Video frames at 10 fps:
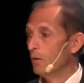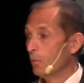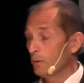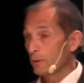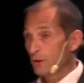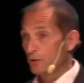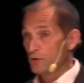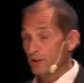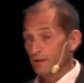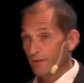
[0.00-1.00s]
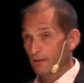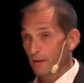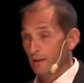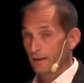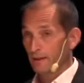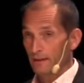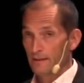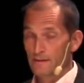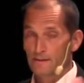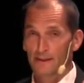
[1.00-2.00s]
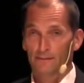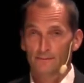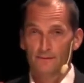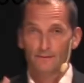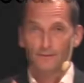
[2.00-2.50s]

What we could see very clearly is that